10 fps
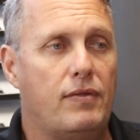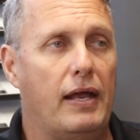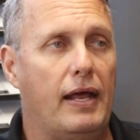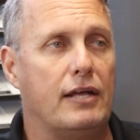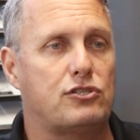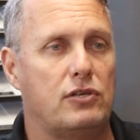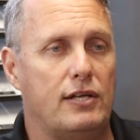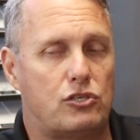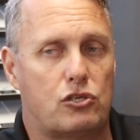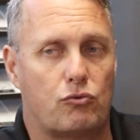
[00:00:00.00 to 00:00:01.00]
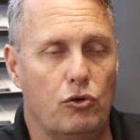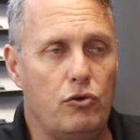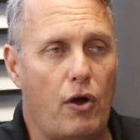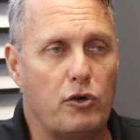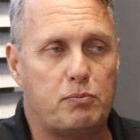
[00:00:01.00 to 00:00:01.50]
then it's it's
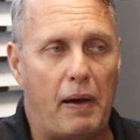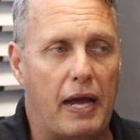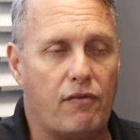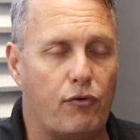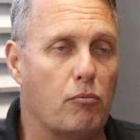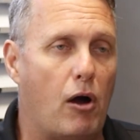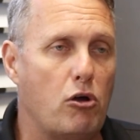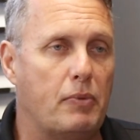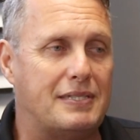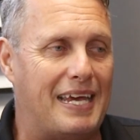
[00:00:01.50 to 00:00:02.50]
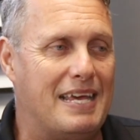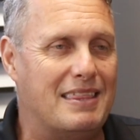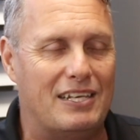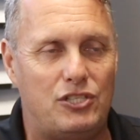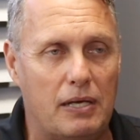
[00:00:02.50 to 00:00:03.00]
through those painful moments
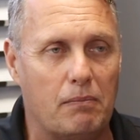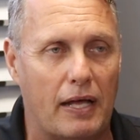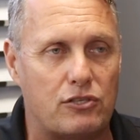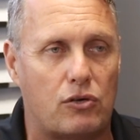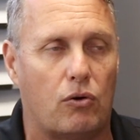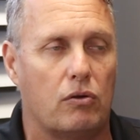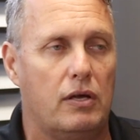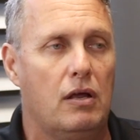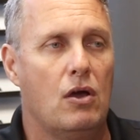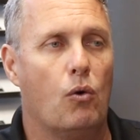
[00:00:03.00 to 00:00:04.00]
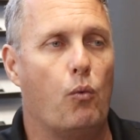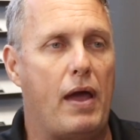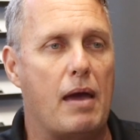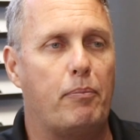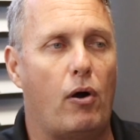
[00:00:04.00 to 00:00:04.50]
in the gym let's call it
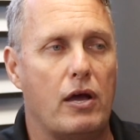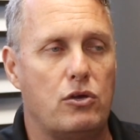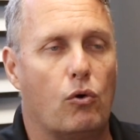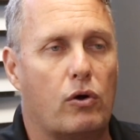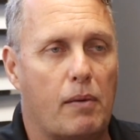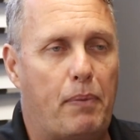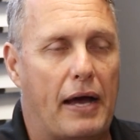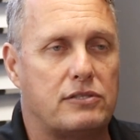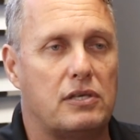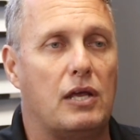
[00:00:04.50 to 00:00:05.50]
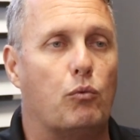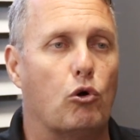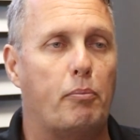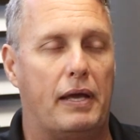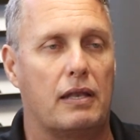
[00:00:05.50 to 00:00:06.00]
whereby your capacity
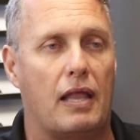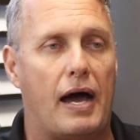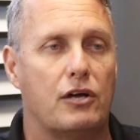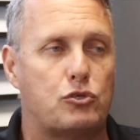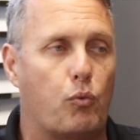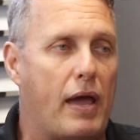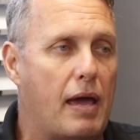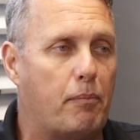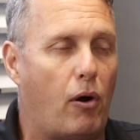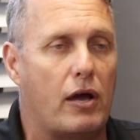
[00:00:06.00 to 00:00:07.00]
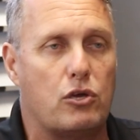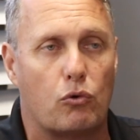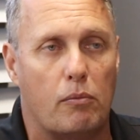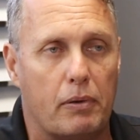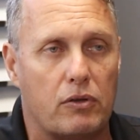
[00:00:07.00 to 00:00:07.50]
will be enlarged whereby
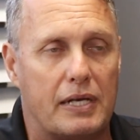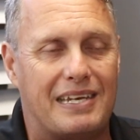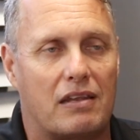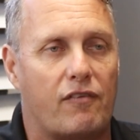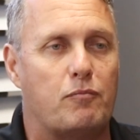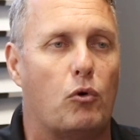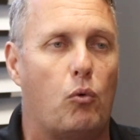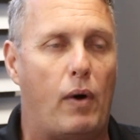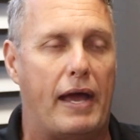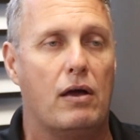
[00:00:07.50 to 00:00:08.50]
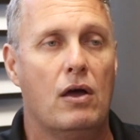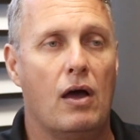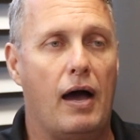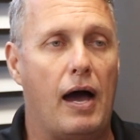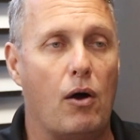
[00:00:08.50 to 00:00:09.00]
your ability to lift more weight
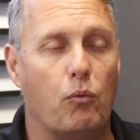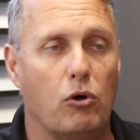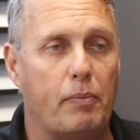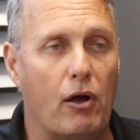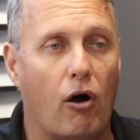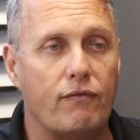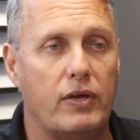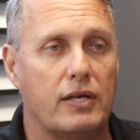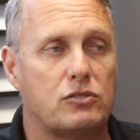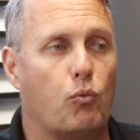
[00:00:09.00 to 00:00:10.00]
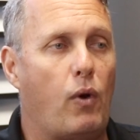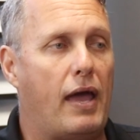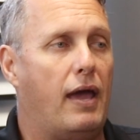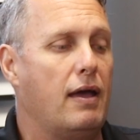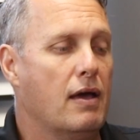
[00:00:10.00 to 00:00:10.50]
uh, will be obvious
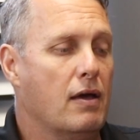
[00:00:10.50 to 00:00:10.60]
where